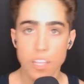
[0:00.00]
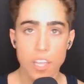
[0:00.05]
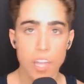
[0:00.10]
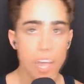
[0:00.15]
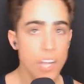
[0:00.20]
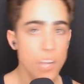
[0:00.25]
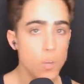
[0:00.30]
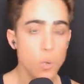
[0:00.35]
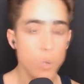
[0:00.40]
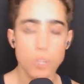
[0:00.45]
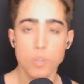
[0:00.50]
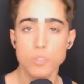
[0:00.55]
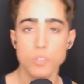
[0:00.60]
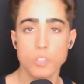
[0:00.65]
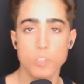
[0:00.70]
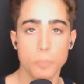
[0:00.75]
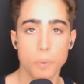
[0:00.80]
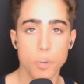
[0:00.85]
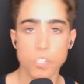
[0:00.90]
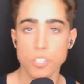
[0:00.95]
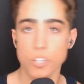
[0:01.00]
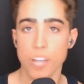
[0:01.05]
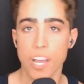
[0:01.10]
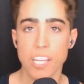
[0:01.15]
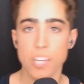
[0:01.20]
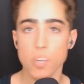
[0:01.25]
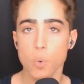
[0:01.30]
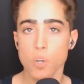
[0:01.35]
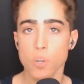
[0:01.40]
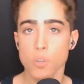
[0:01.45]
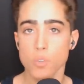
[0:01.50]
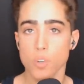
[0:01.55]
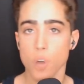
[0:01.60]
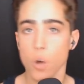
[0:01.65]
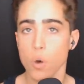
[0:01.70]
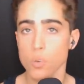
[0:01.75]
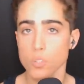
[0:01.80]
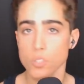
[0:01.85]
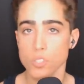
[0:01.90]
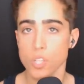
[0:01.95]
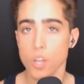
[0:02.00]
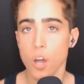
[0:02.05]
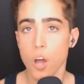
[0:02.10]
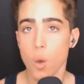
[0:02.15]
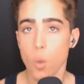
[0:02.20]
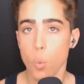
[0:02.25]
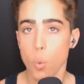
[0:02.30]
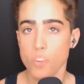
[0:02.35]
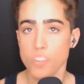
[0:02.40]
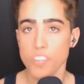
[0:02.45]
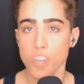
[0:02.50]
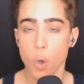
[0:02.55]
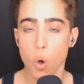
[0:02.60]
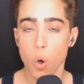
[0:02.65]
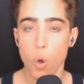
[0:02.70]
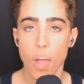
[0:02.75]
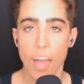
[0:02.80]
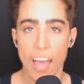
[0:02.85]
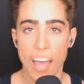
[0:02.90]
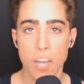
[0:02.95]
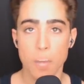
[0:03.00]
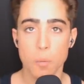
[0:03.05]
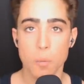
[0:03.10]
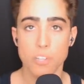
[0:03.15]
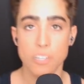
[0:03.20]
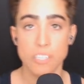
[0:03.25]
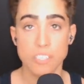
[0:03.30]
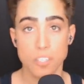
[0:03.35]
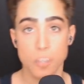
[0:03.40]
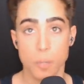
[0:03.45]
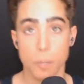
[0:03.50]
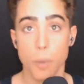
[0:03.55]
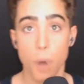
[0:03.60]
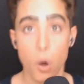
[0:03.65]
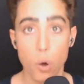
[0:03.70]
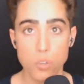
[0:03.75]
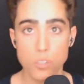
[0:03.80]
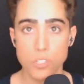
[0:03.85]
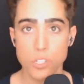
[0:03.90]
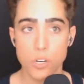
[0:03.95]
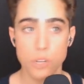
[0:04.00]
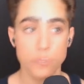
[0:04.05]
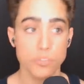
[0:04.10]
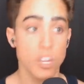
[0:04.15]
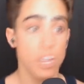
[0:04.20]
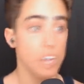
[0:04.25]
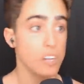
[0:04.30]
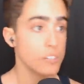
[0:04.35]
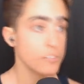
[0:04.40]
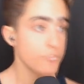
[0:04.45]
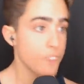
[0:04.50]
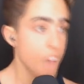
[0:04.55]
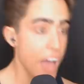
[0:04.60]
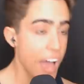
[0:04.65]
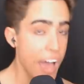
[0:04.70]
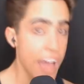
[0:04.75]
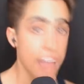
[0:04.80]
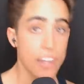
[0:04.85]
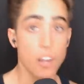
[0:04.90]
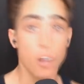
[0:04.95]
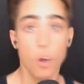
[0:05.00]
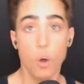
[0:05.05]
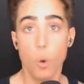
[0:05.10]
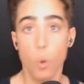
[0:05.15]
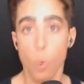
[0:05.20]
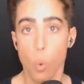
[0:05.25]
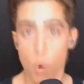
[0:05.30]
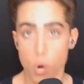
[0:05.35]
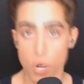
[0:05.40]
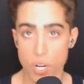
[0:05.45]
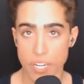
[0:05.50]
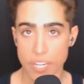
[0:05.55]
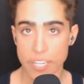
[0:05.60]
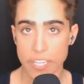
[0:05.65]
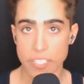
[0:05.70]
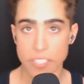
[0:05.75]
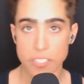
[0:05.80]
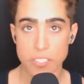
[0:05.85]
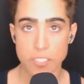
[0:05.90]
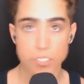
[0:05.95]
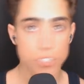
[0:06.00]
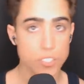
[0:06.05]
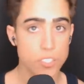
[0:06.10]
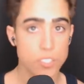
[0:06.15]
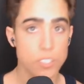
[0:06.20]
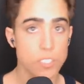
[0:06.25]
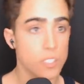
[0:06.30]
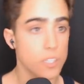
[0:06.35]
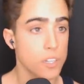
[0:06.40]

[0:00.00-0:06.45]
Anyone who's a butcher, anyone who knows what the whole animal is composed of, fat, organs,